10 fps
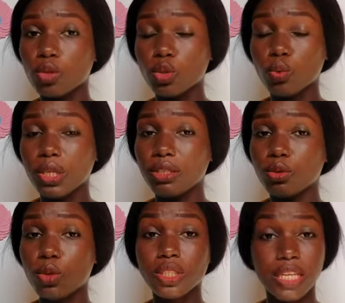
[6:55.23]

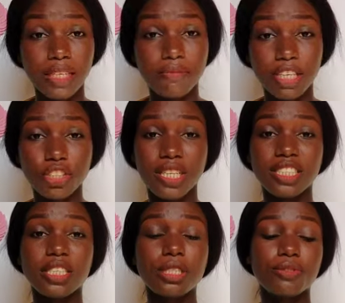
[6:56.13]
those selling fashion
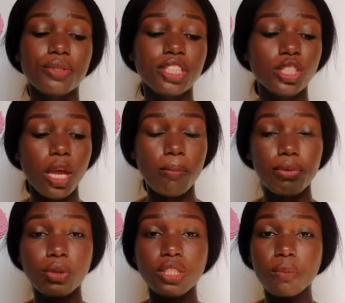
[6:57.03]
accessories,
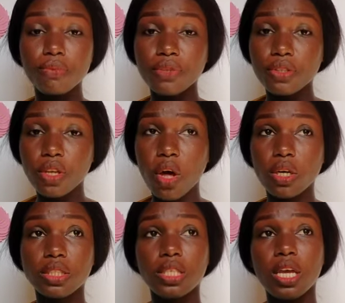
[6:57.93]
beauty
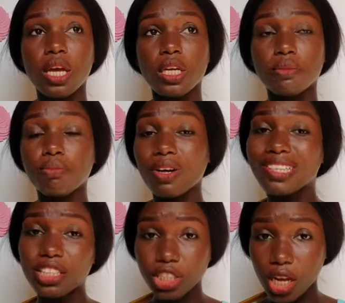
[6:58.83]
products,
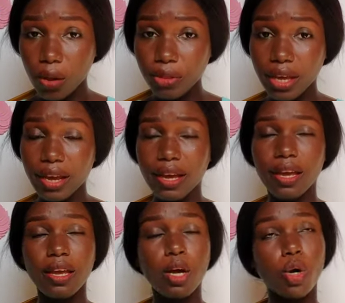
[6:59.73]
mother and child
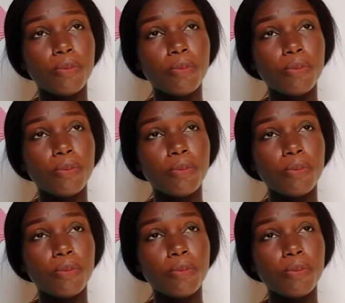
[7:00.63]
care,